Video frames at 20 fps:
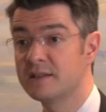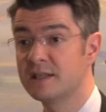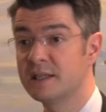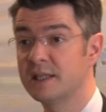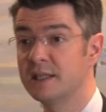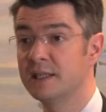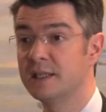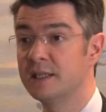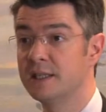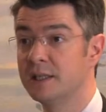
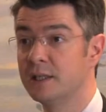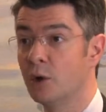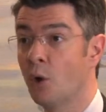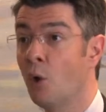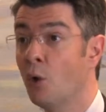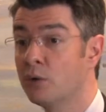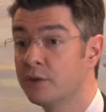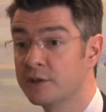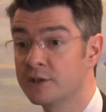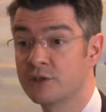the
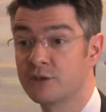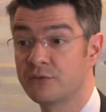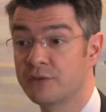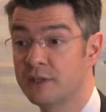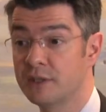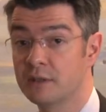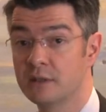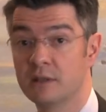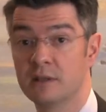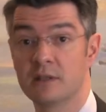oldest
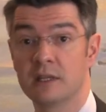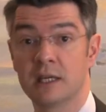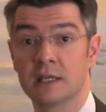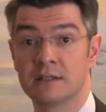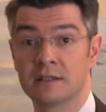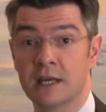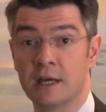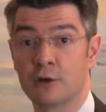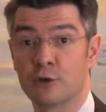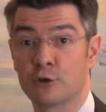vineyard in the
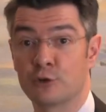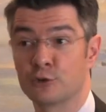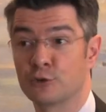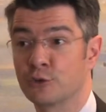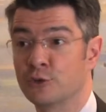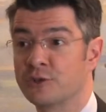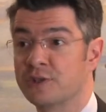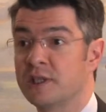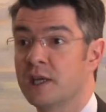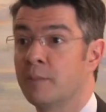entire
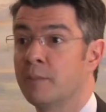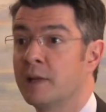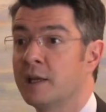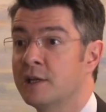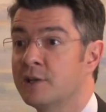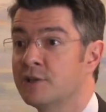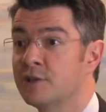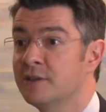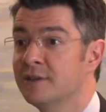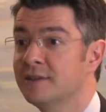Côte-Rôtie
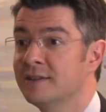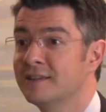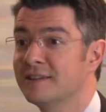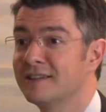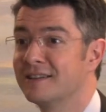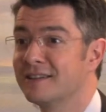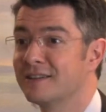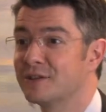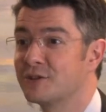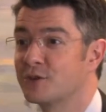appellation.
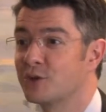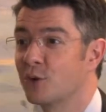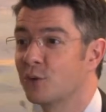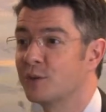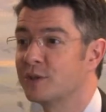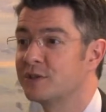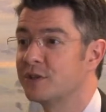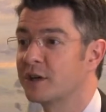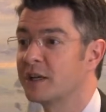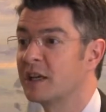So
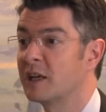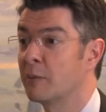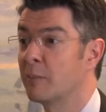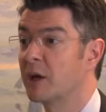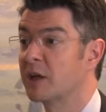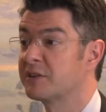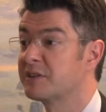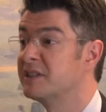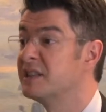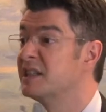we're talking
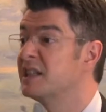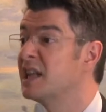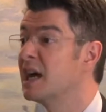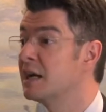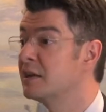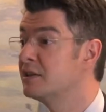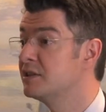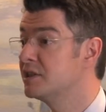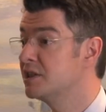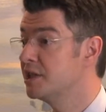about
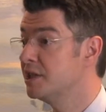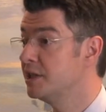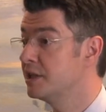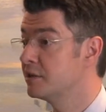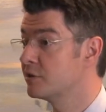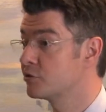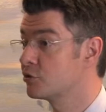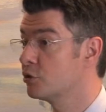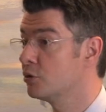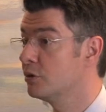90
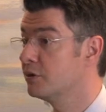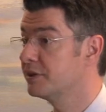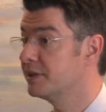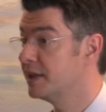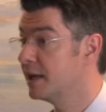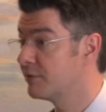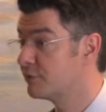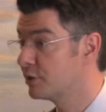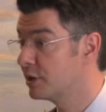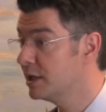years old
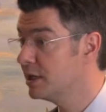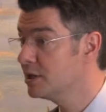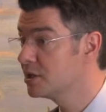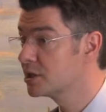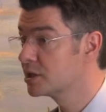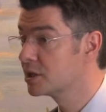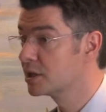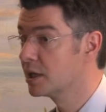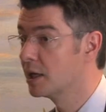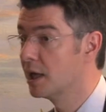in
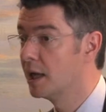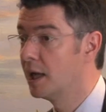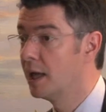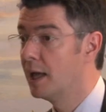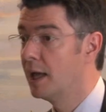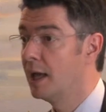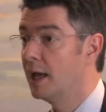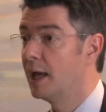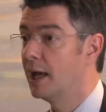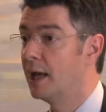average.
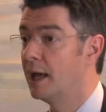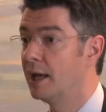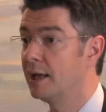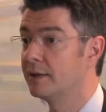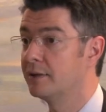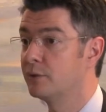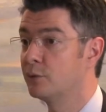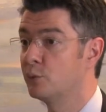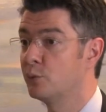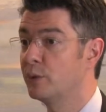
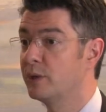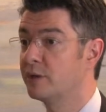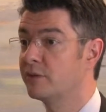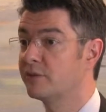And we